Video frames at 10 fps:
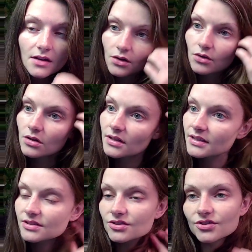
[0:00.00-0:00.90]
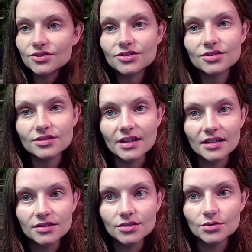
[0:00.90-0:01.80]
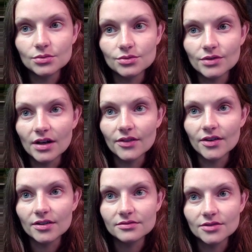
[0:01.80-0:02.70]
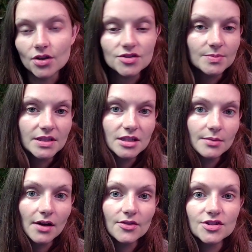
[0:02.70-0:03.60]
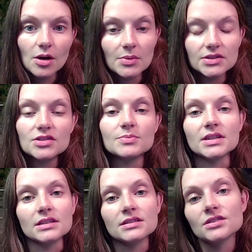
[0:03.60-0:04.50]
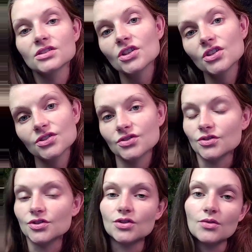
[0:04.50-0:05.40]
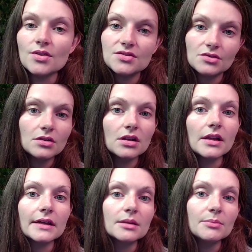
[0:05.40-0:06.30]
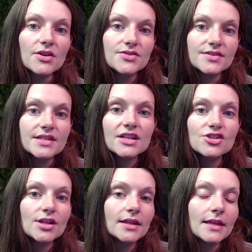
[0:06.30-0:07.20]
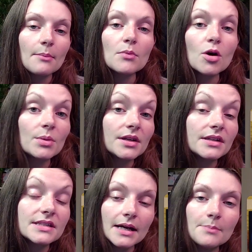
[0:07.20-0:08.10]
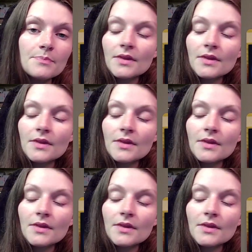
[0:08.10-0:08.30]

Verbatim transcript: or it's just that you would rather not speak about the topic that's being discussed, or you don't necessarily like the person's energy in that moment in time.